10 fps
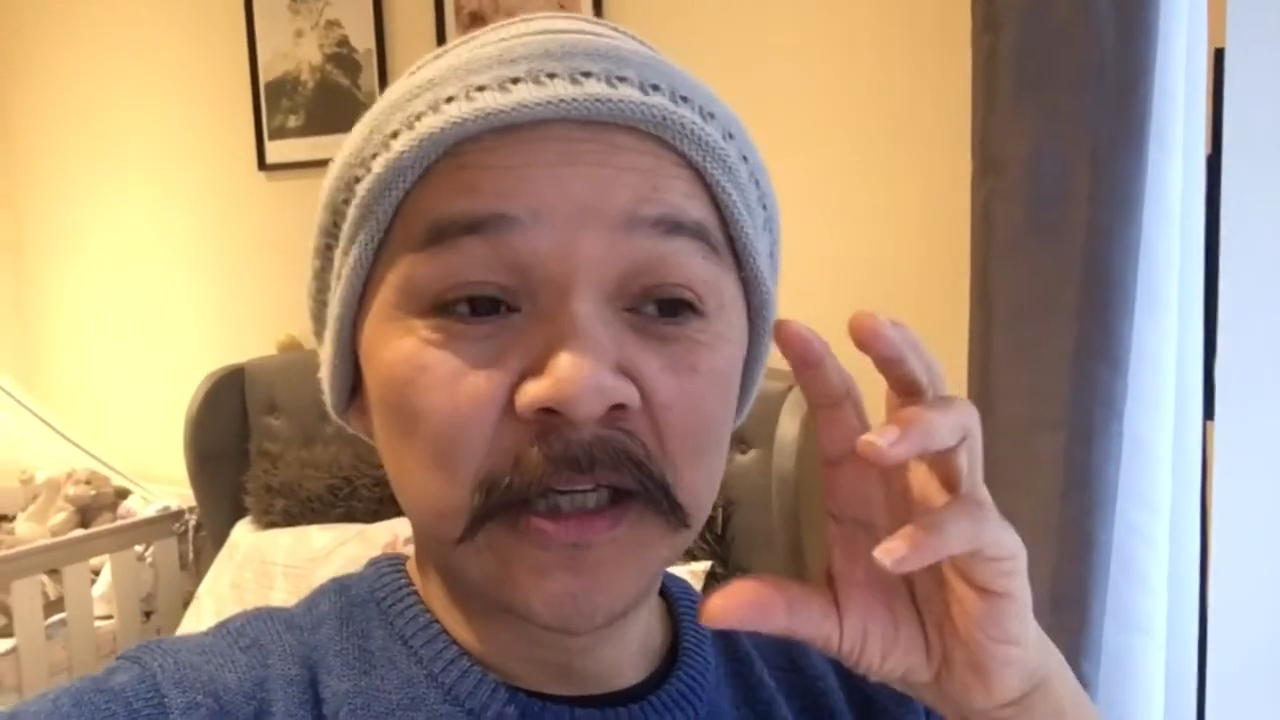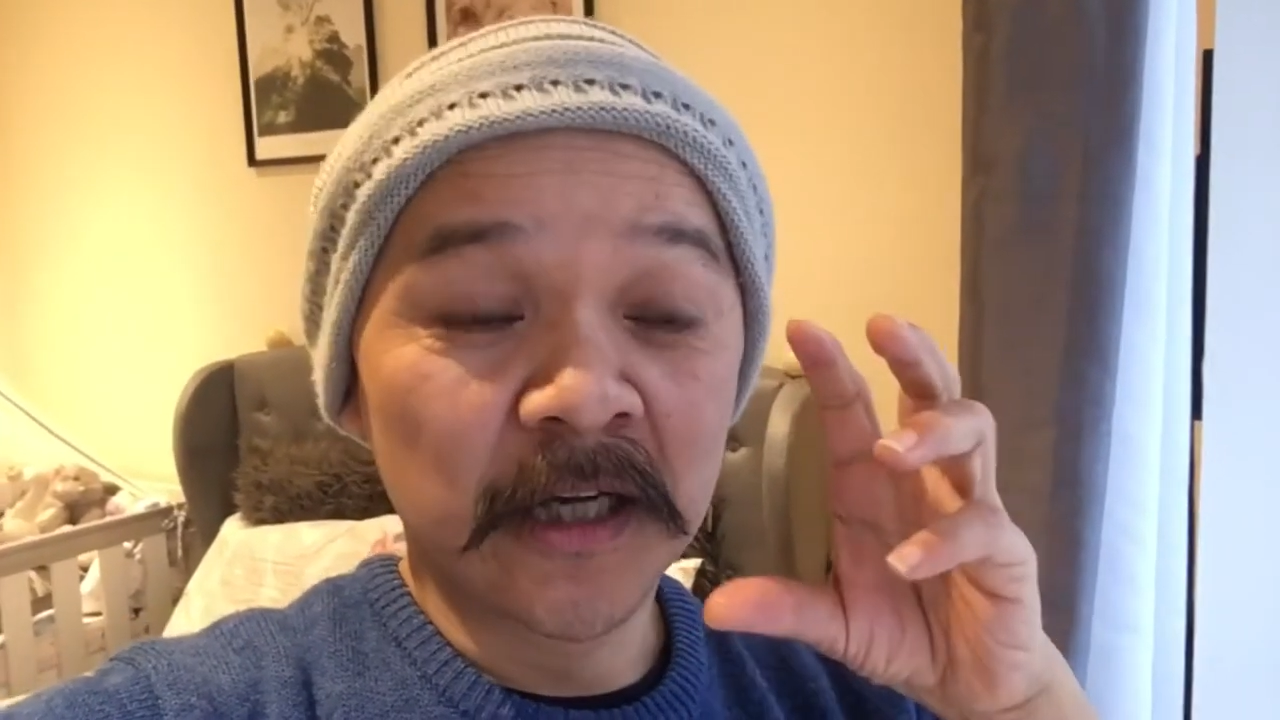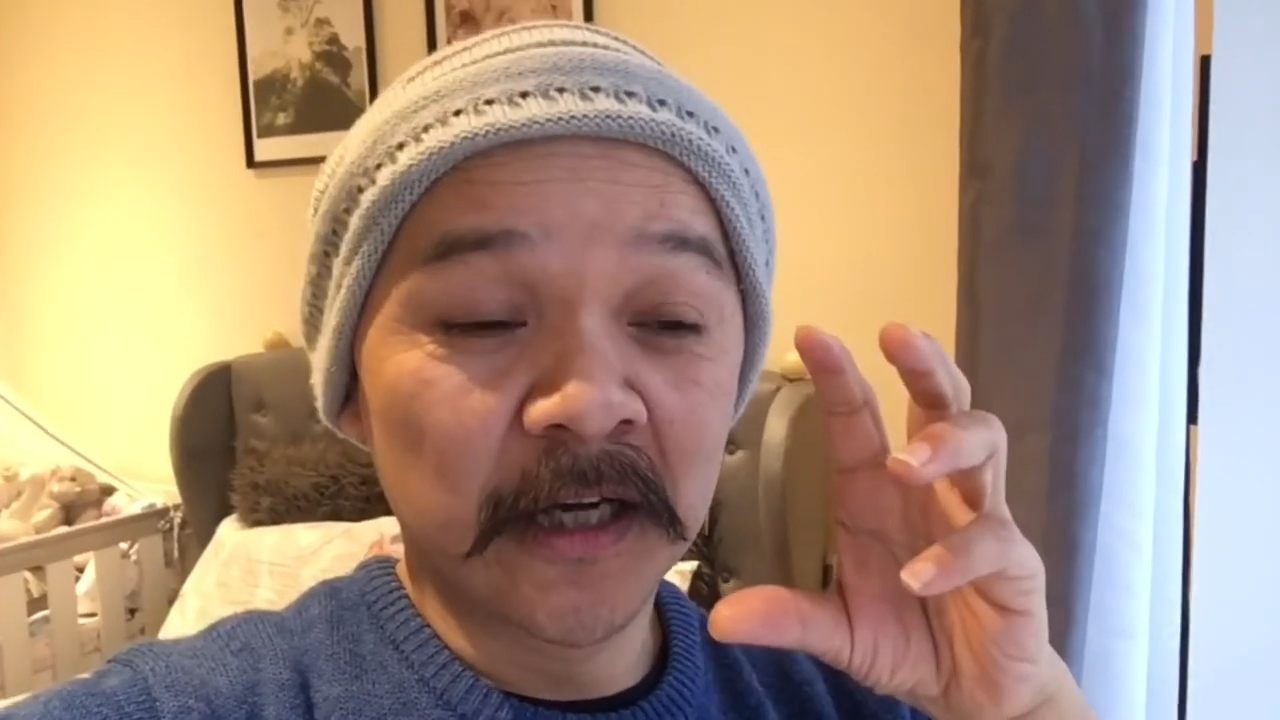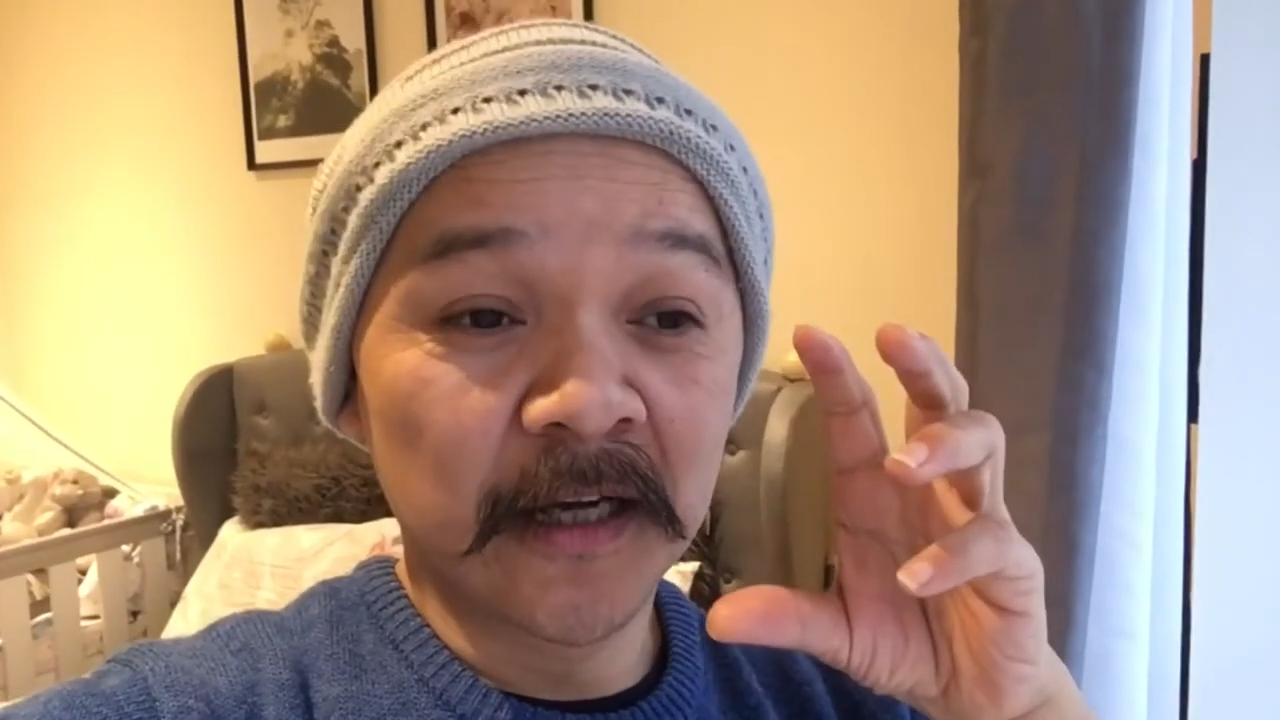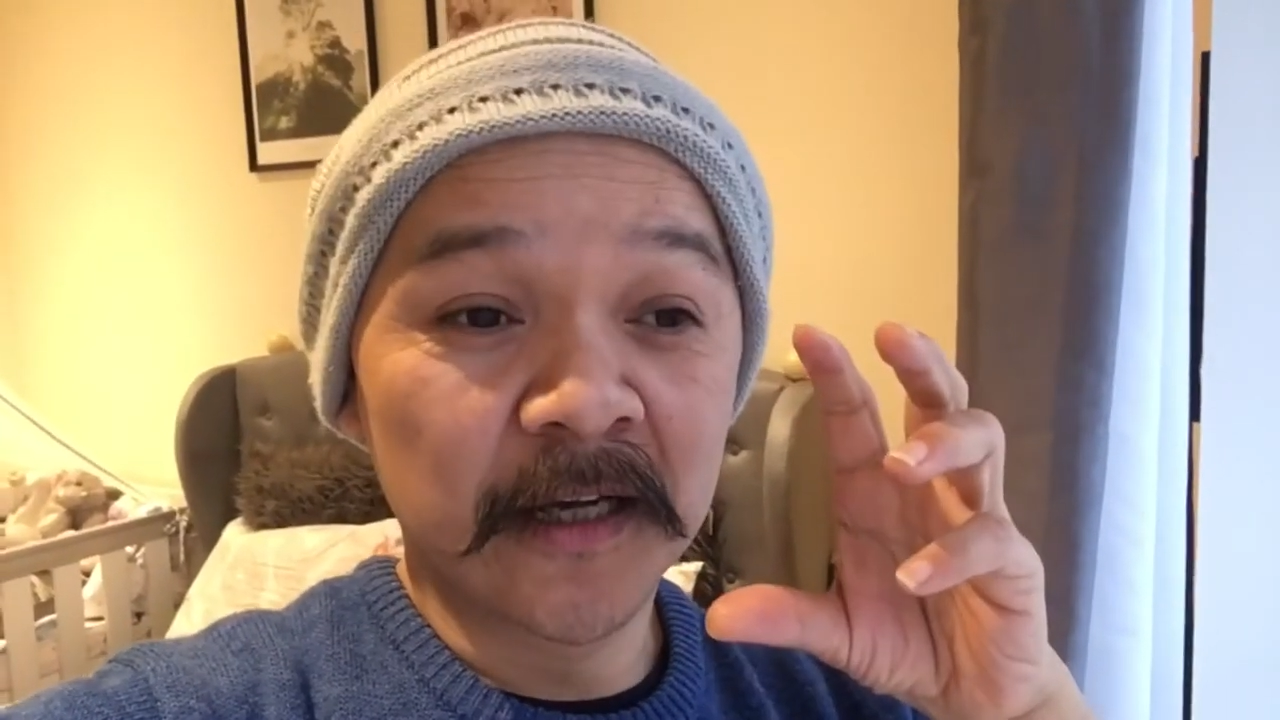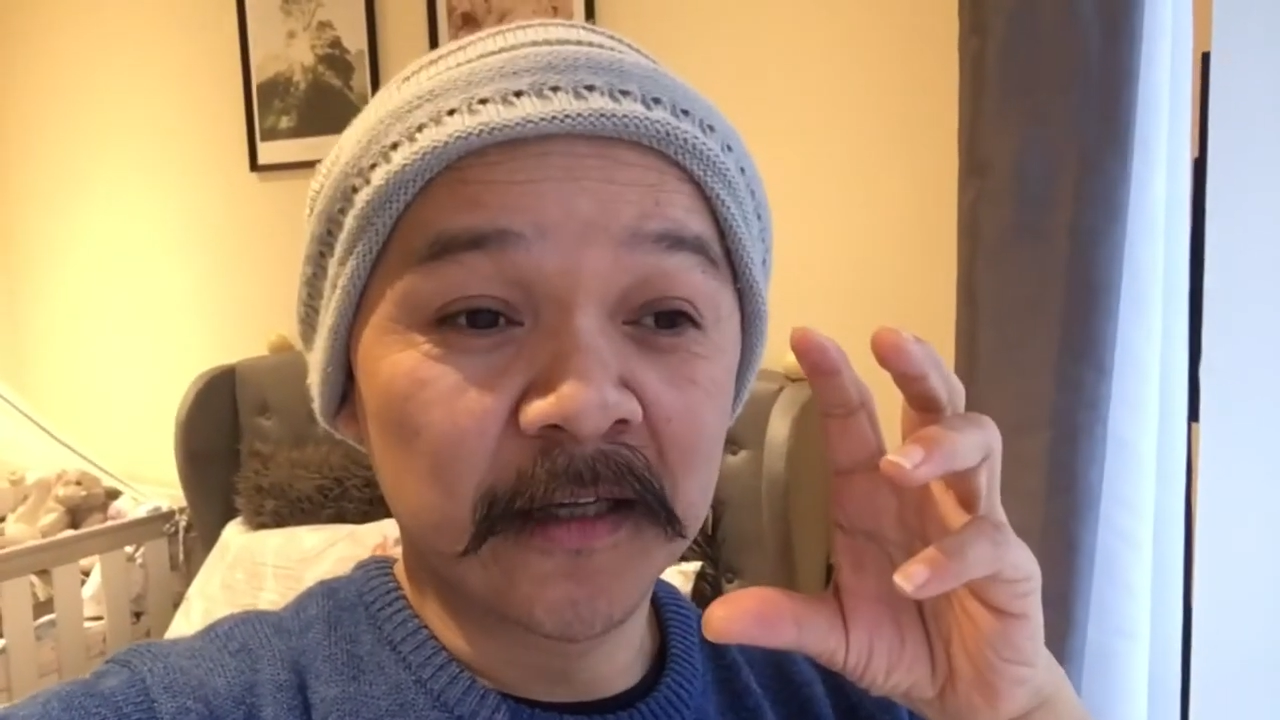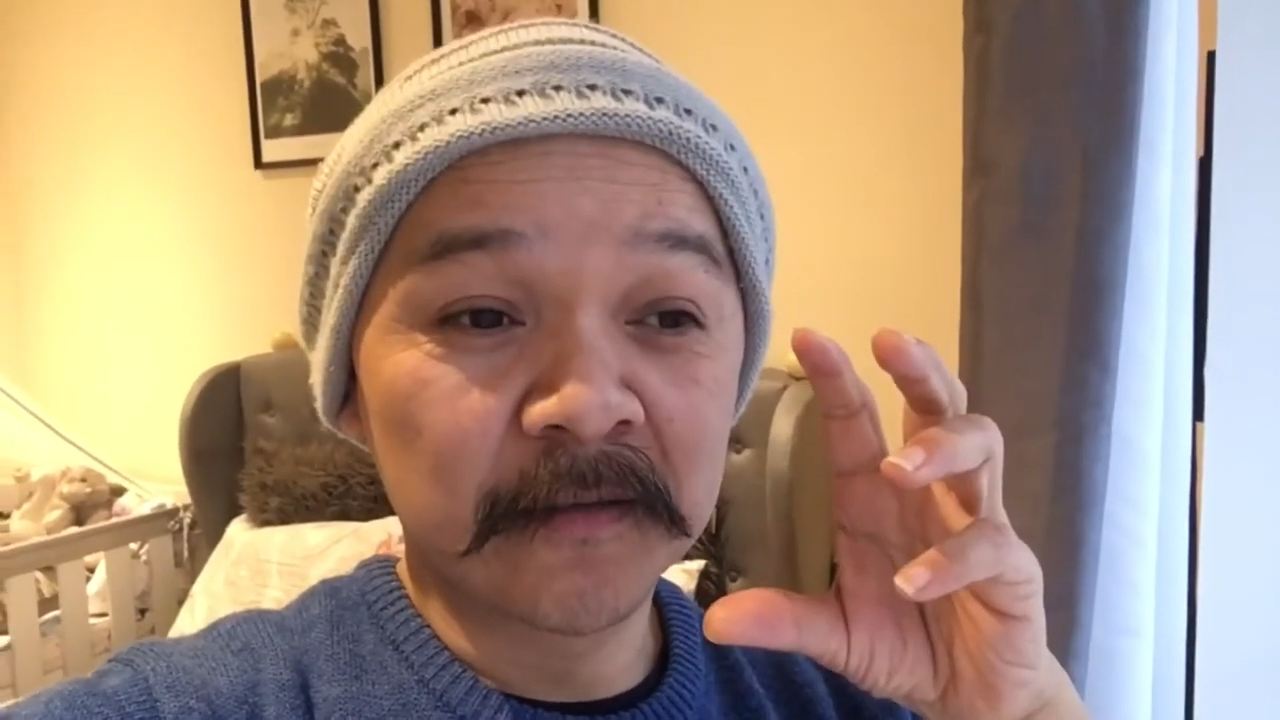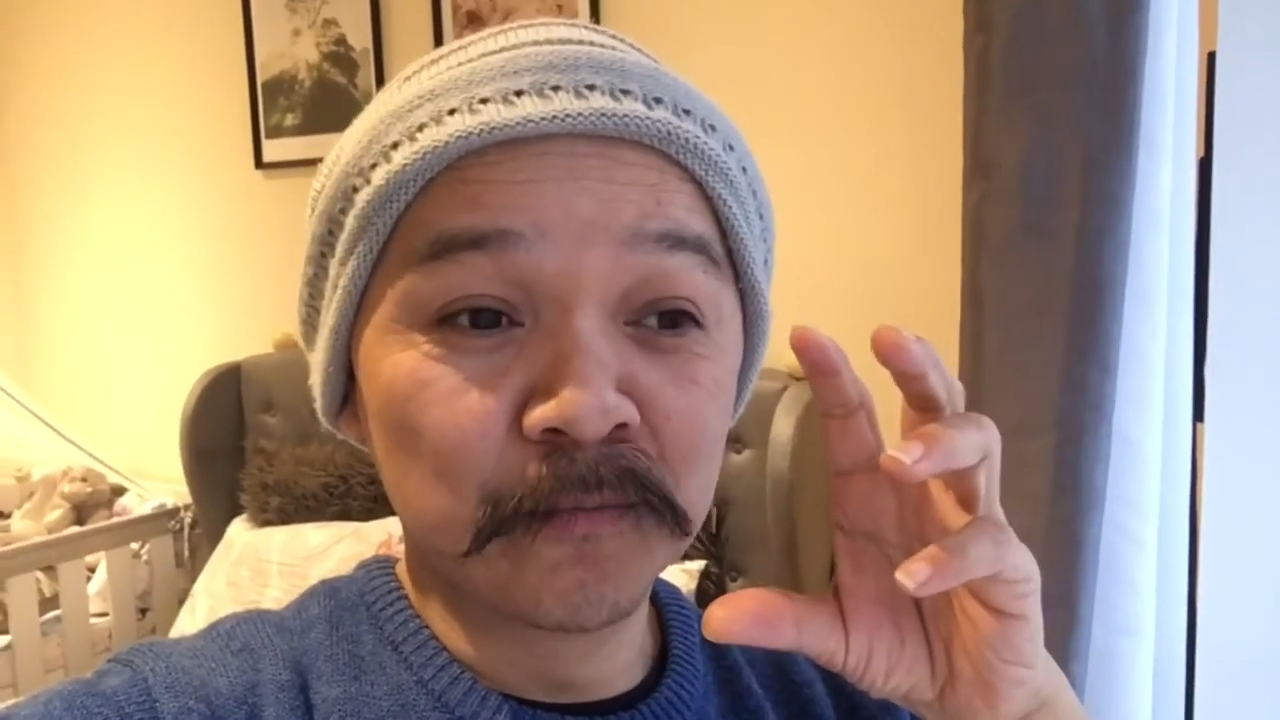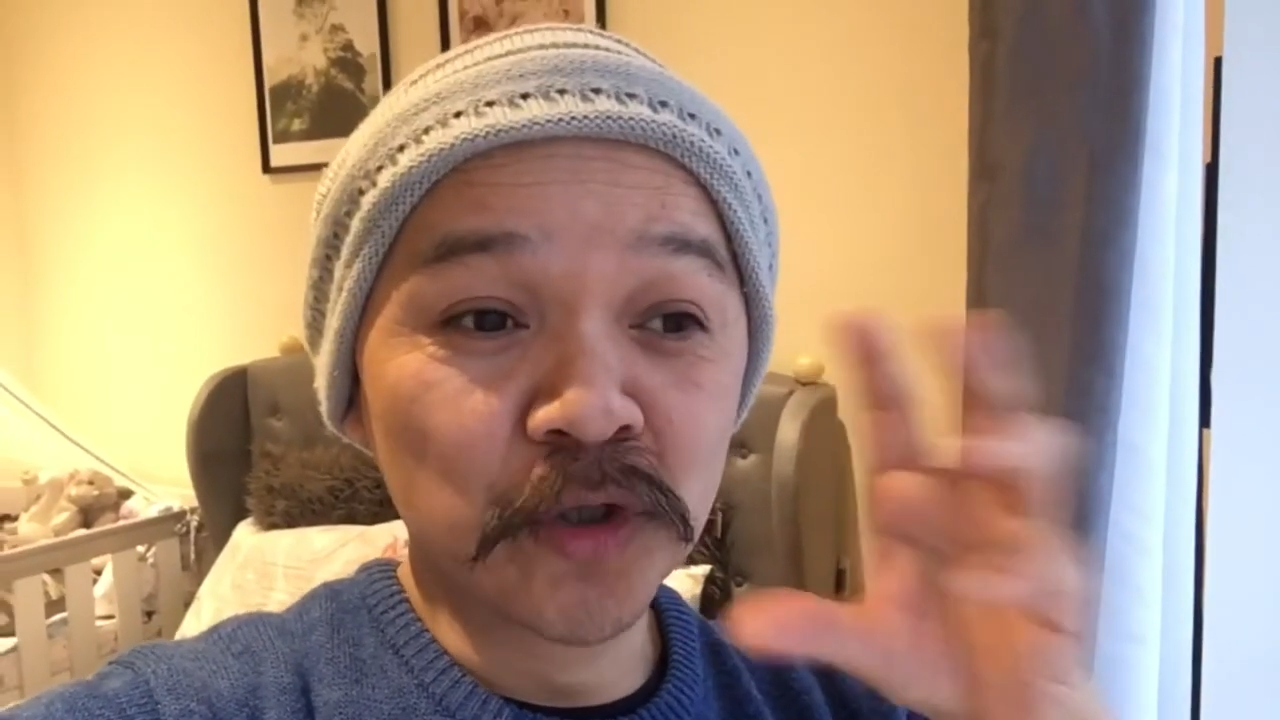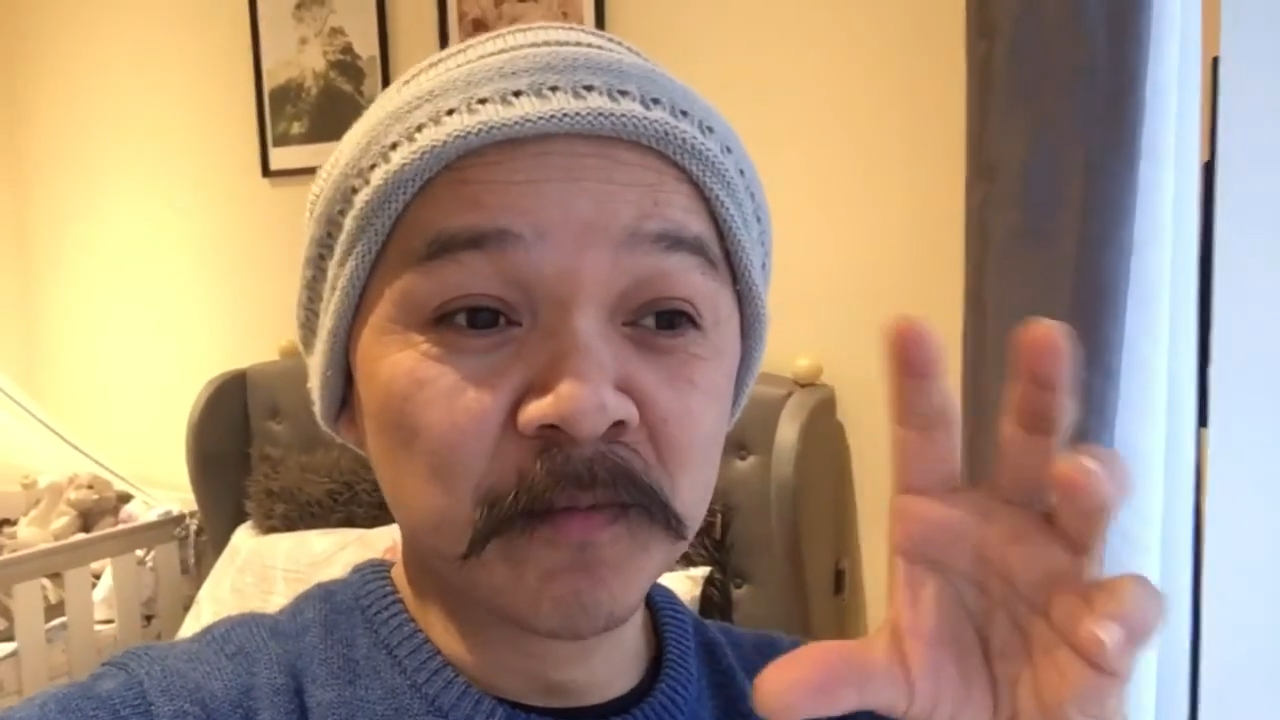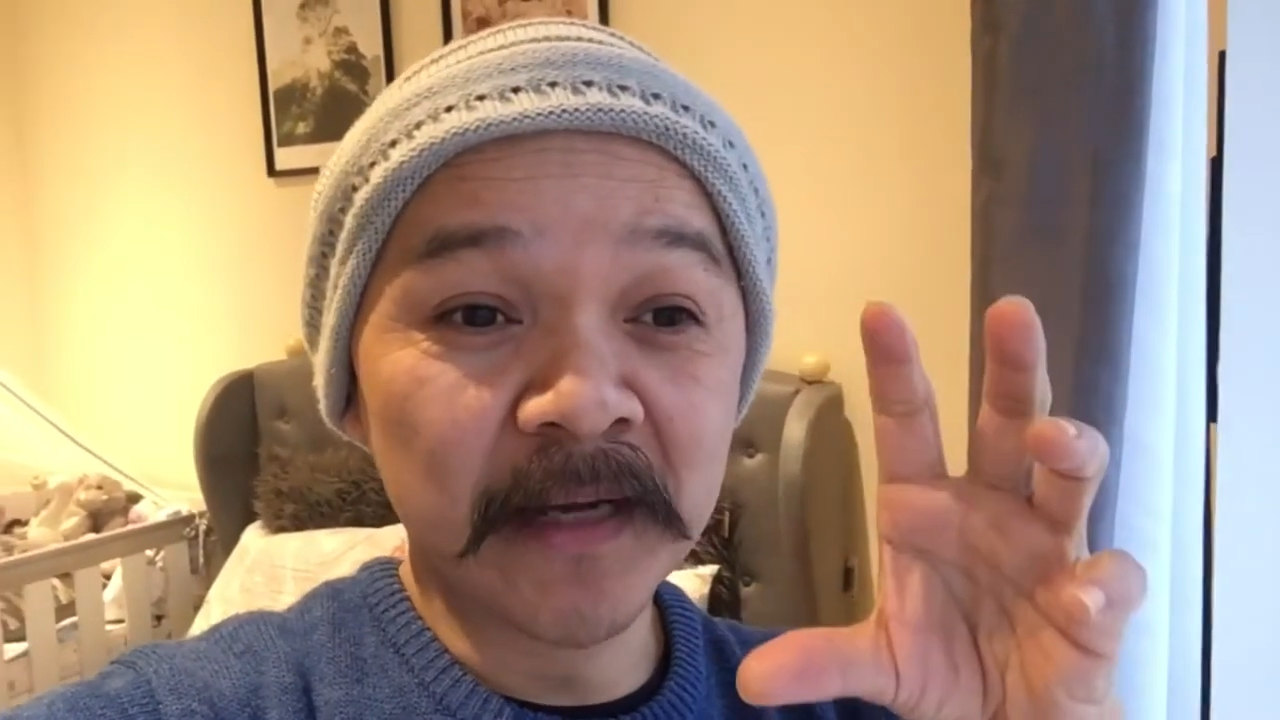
murg